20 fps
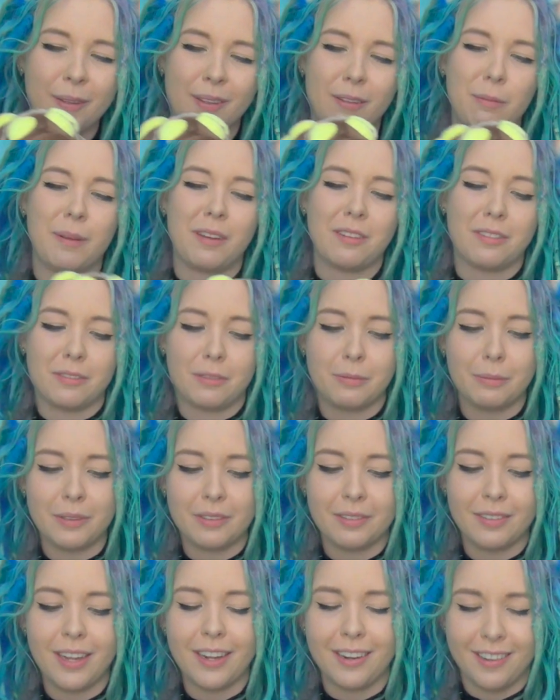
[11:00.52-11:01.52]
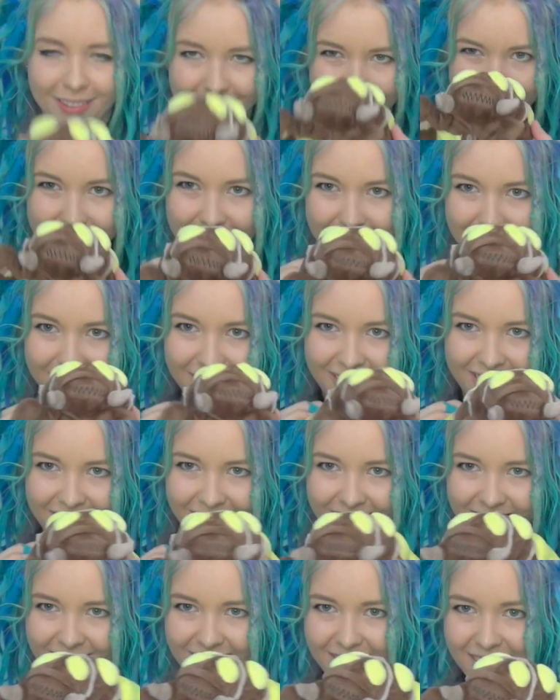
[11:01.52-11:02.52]
bit special, but I don't know, he's still
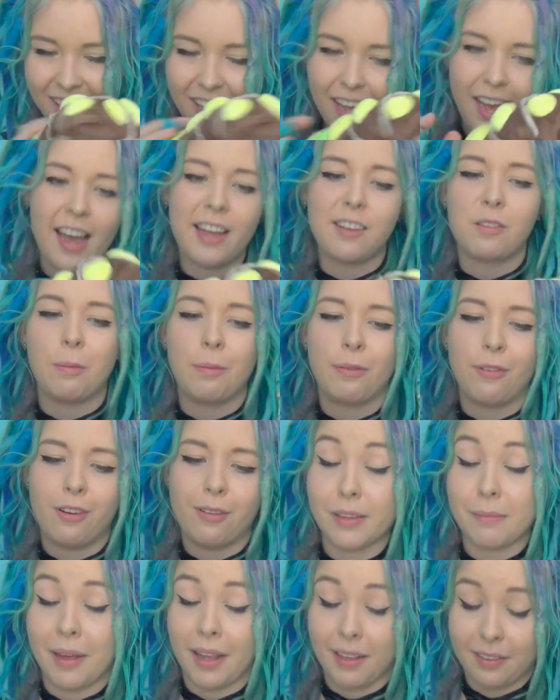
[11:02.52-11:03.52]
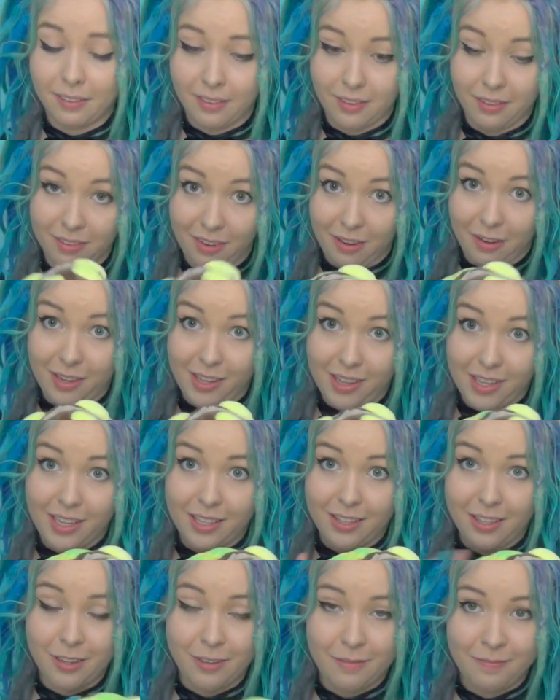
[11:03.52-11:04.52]
cute. I used to him as the
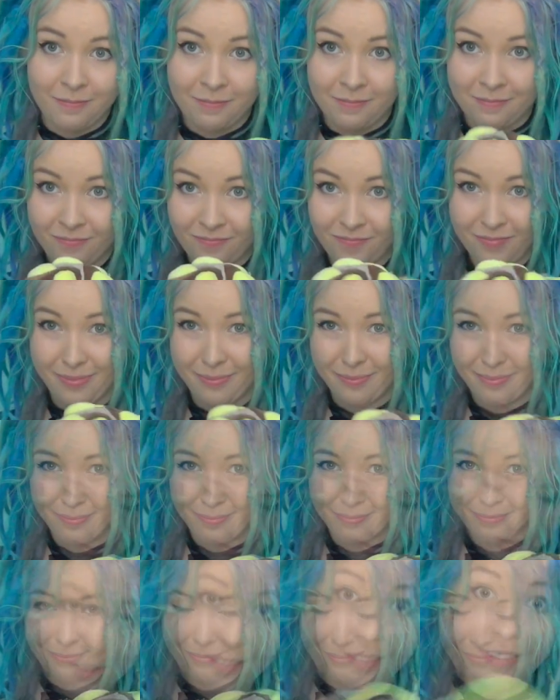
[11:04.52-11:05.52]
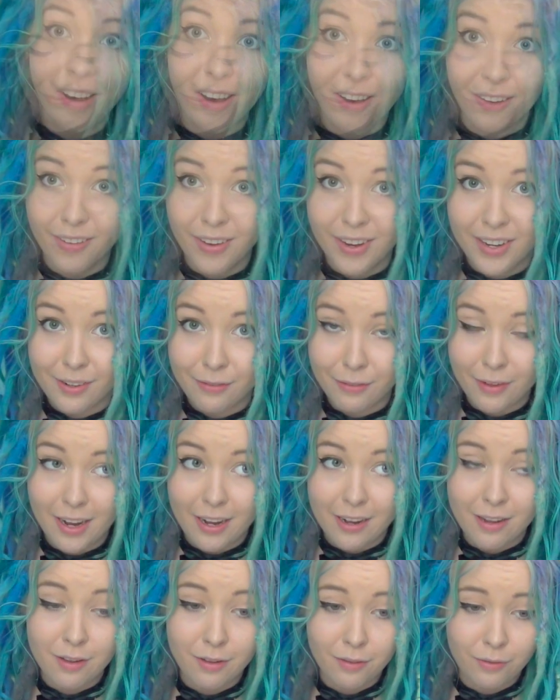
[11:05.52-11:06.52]
Zerg. Oh, and if
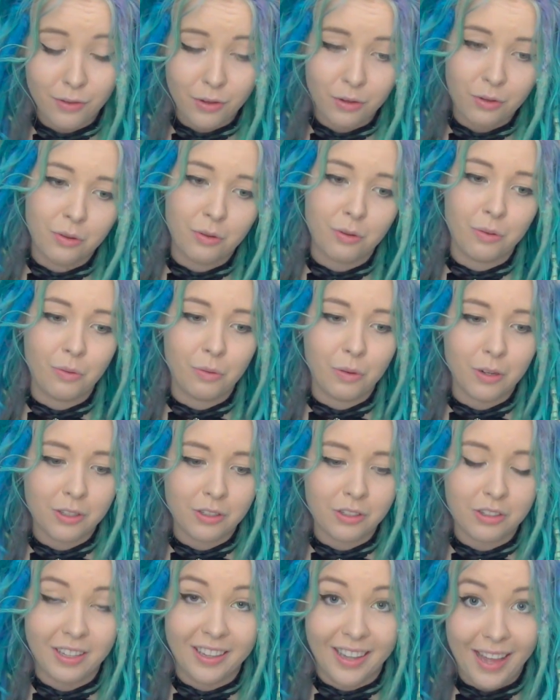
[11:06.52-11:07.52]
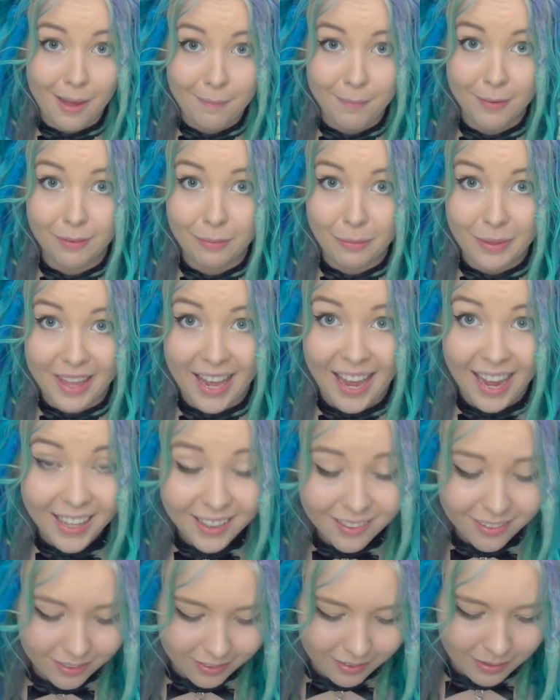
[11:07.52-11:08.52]
any of you watch Llamas with
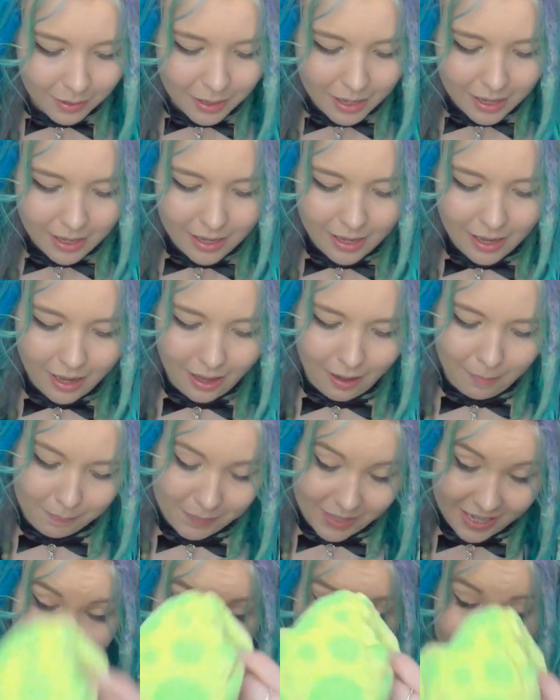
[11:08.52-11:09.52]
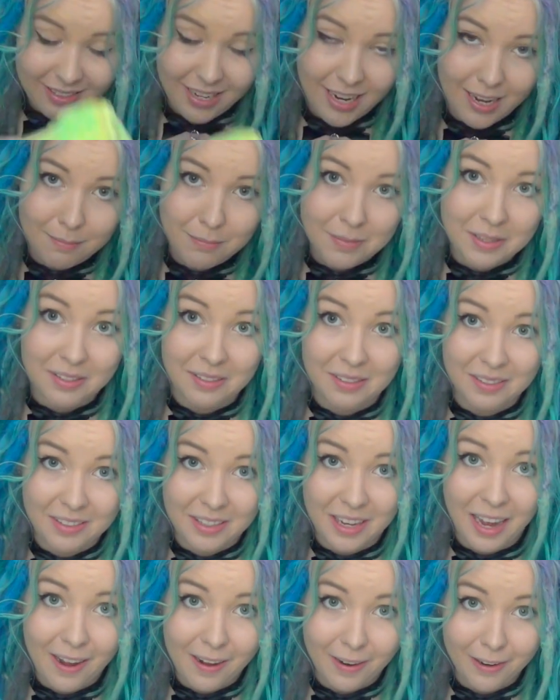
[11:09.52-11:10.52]
Hats, um, his name is
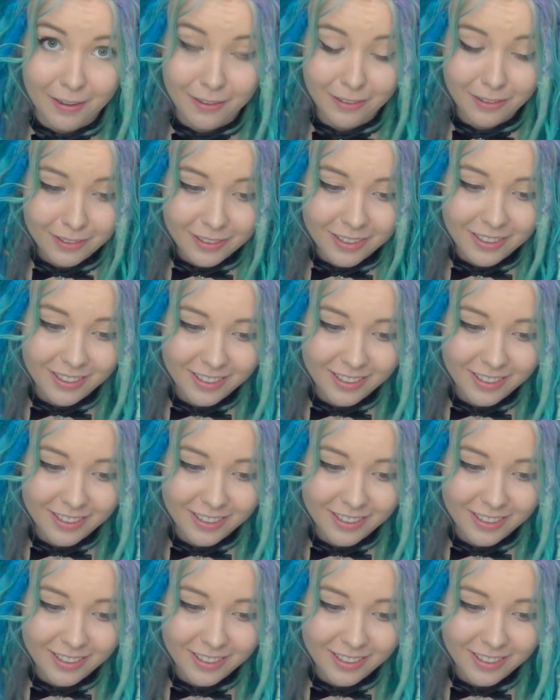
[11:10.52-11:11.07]
Carl.